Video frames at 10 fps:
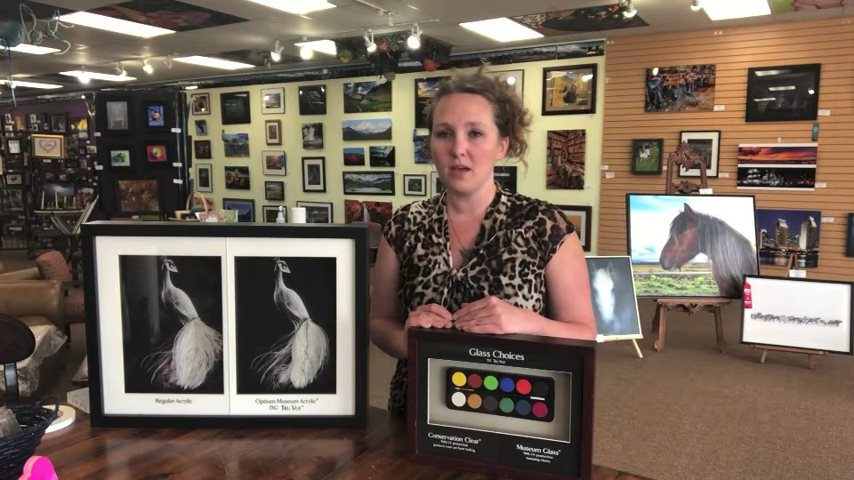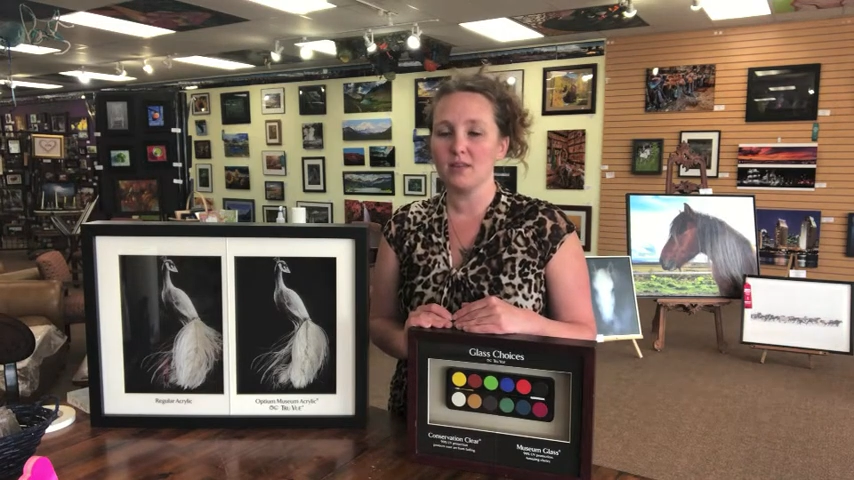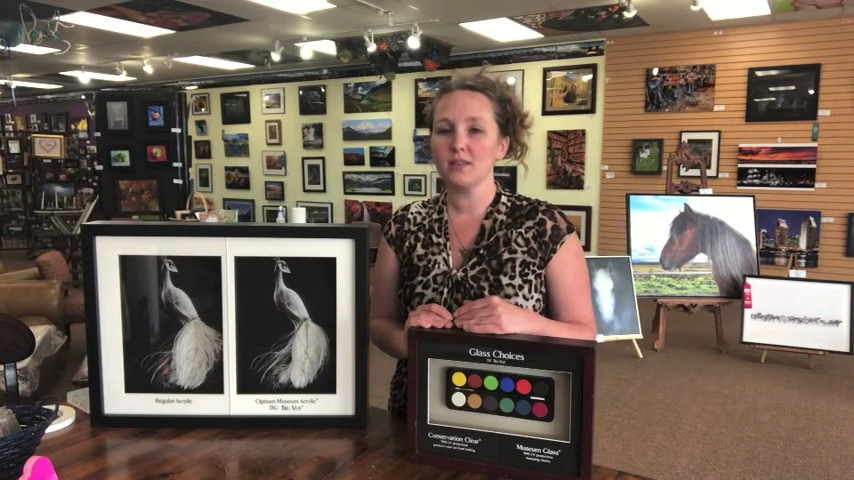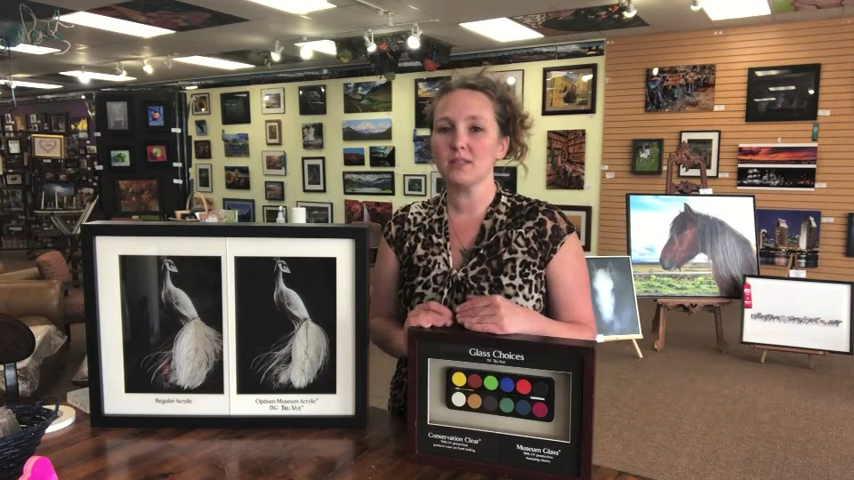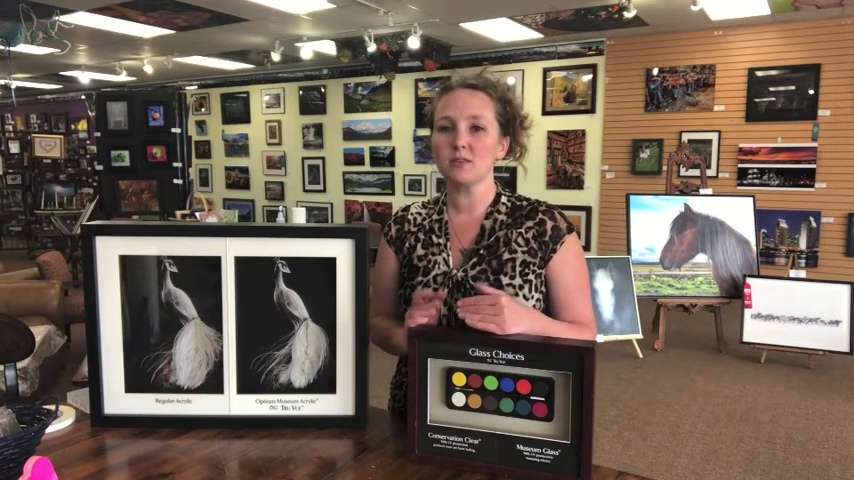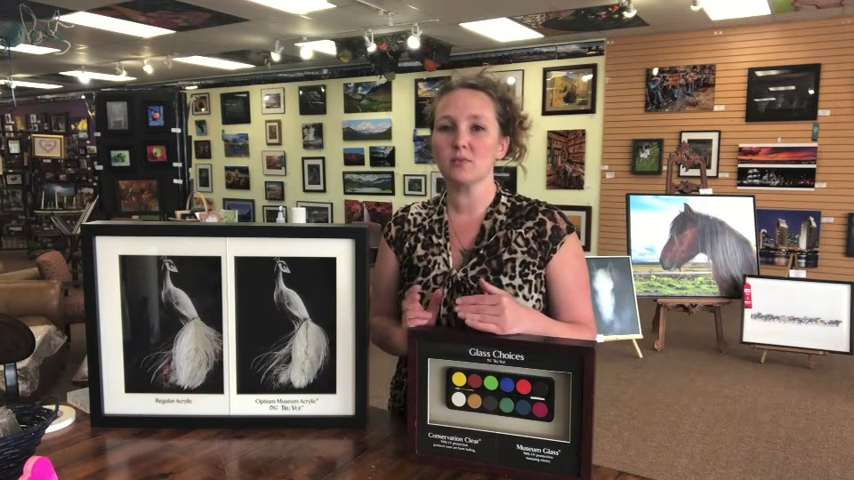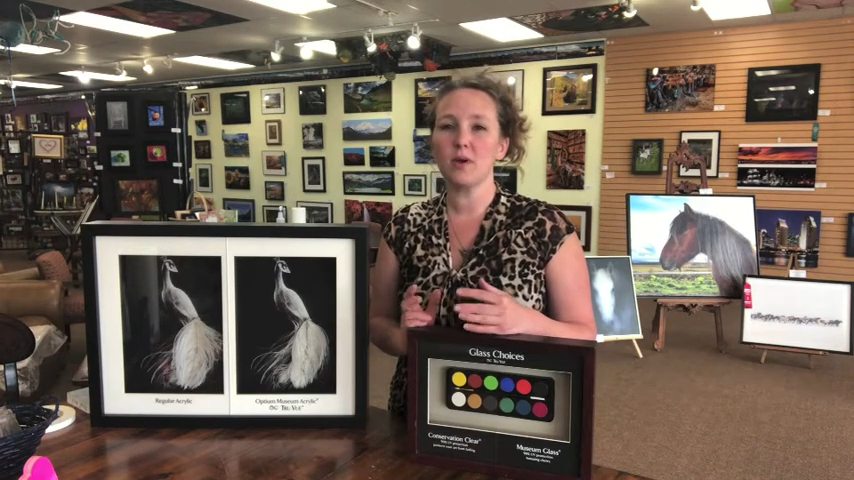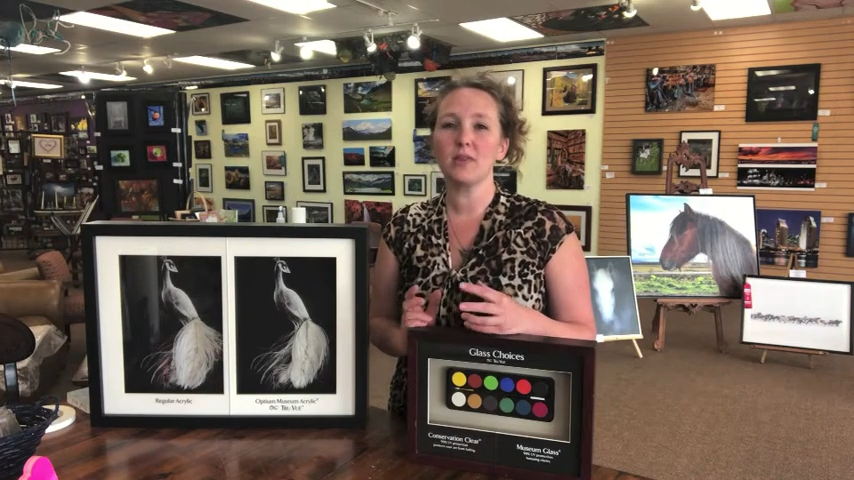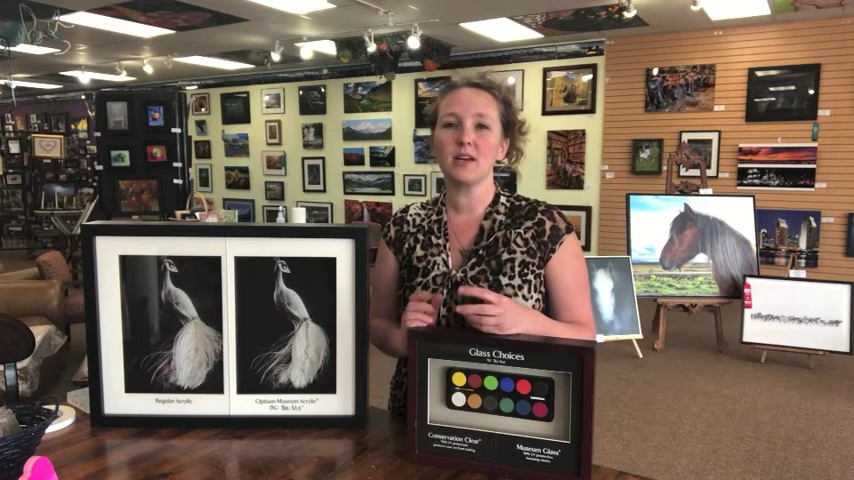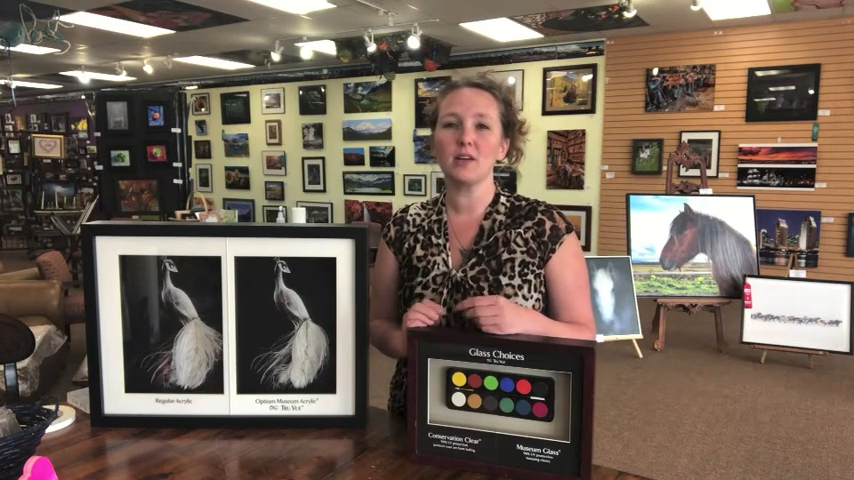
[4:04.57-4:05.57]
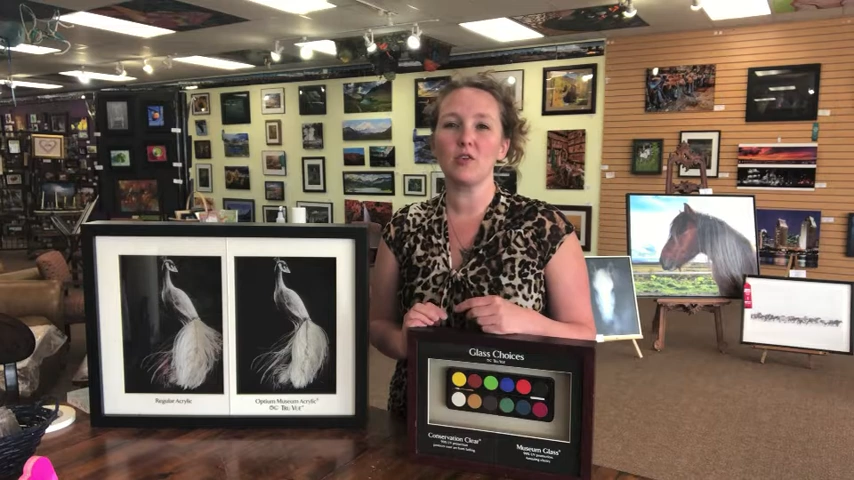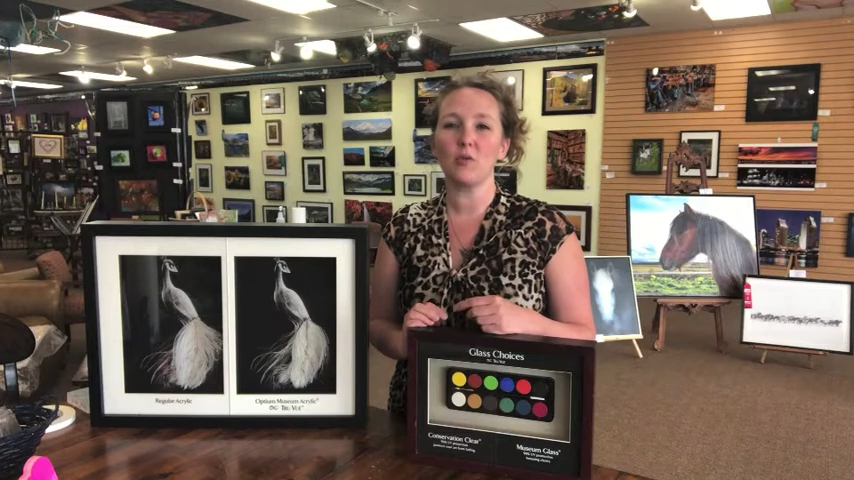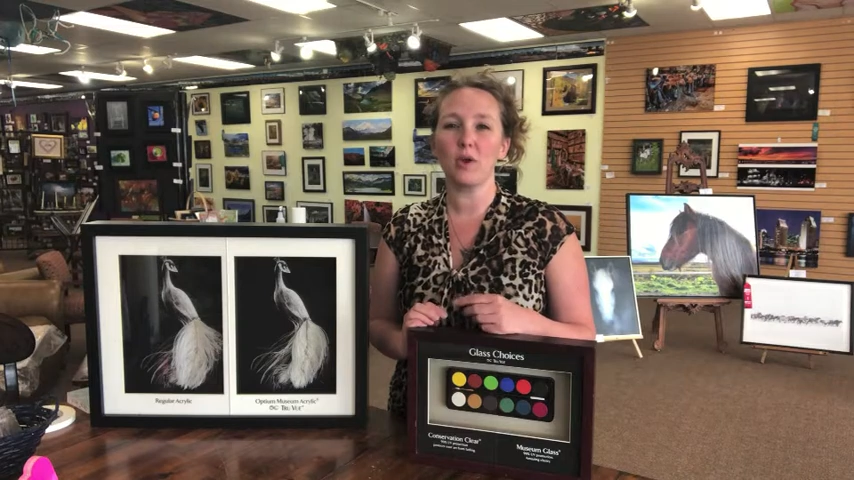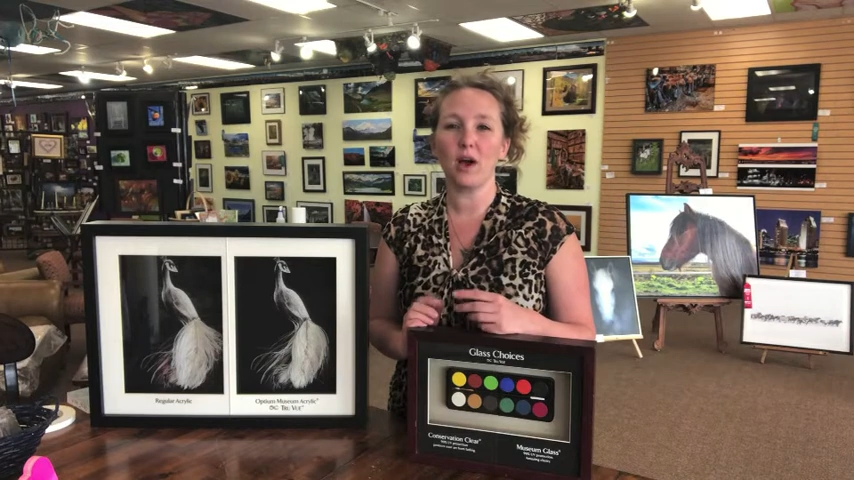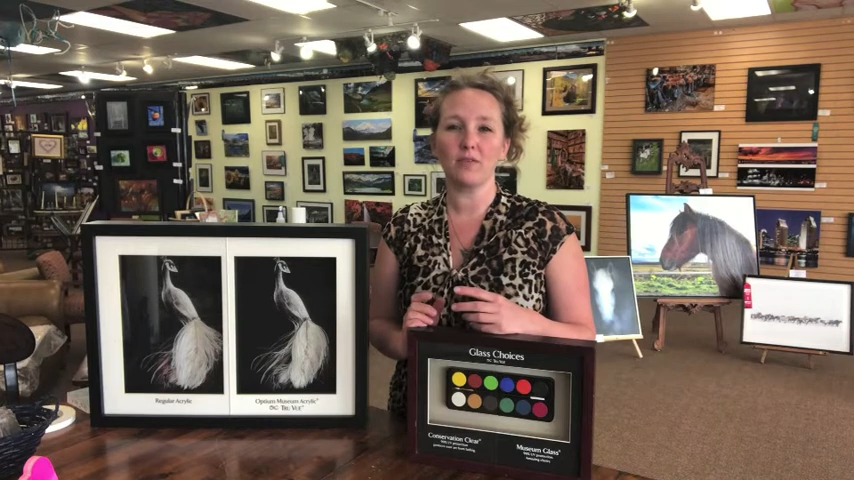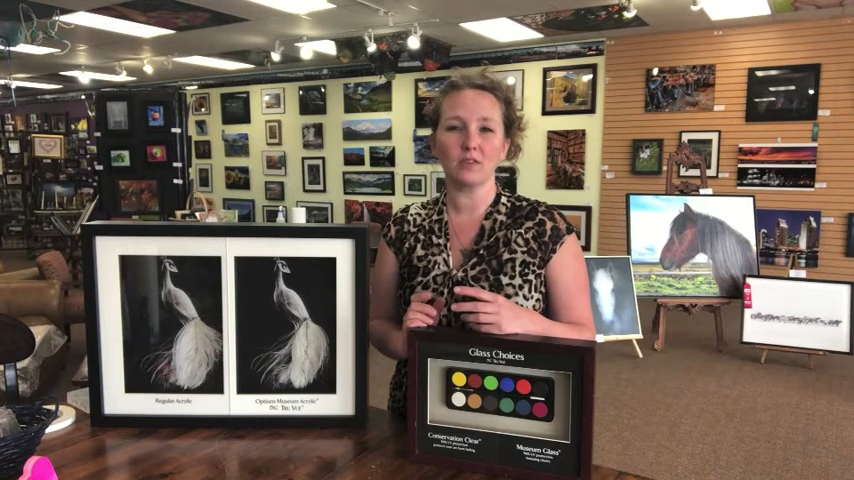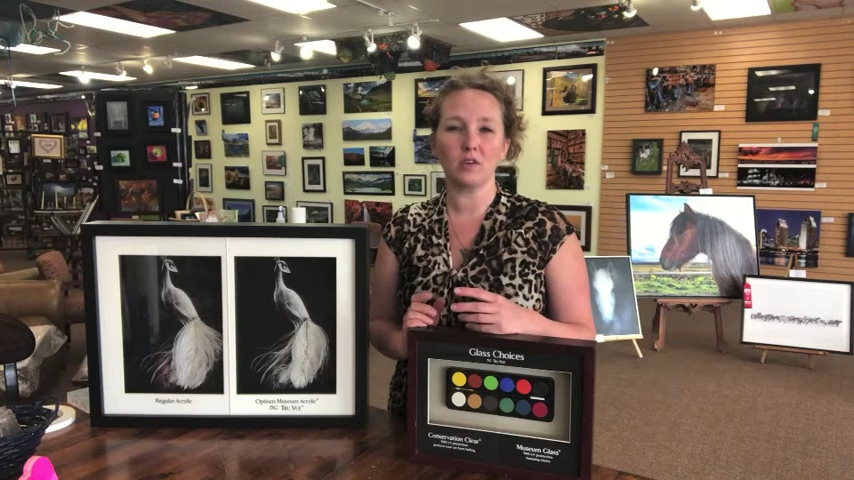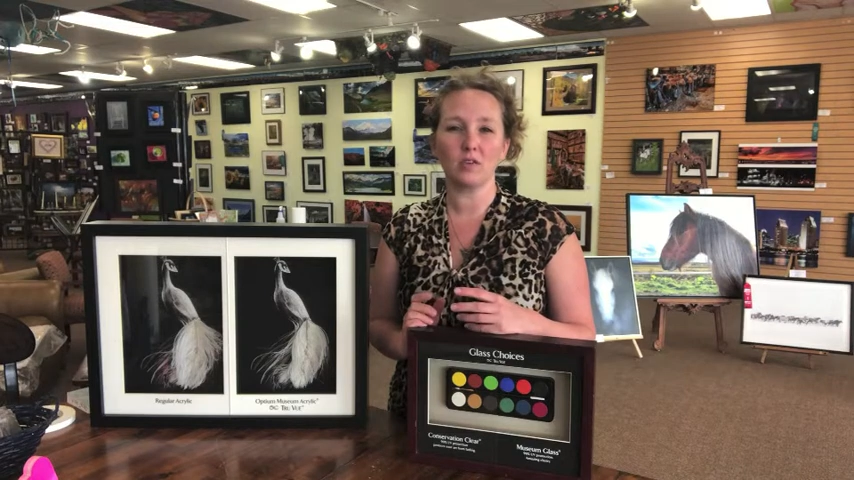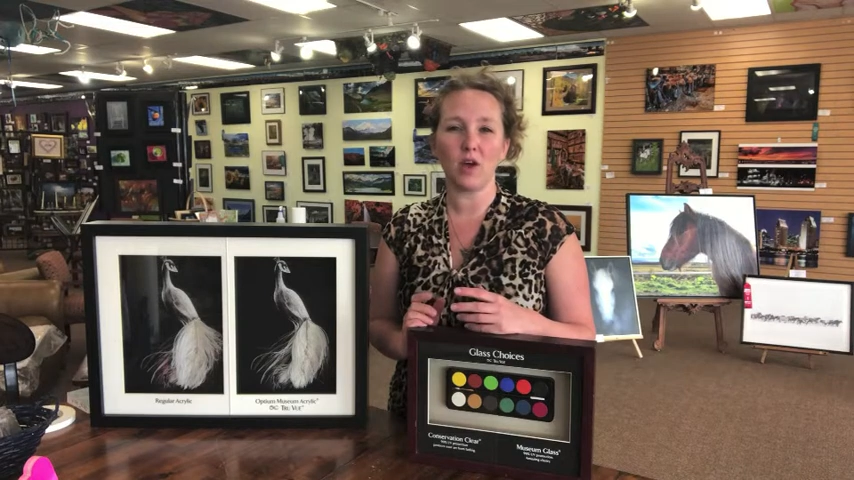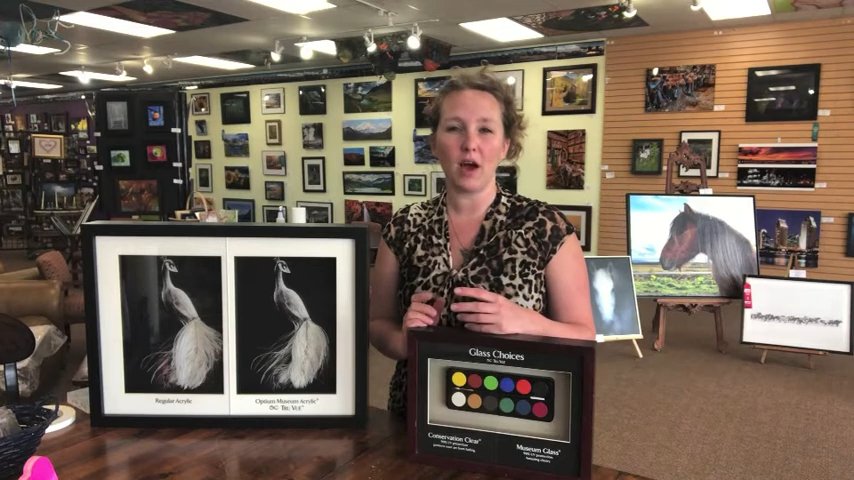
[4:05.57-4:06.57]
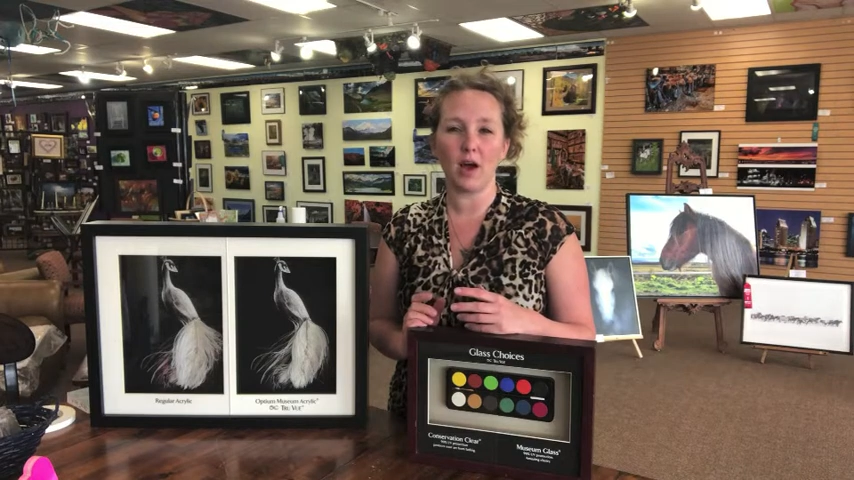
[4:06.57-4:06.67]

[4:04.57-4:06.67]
This is one that we often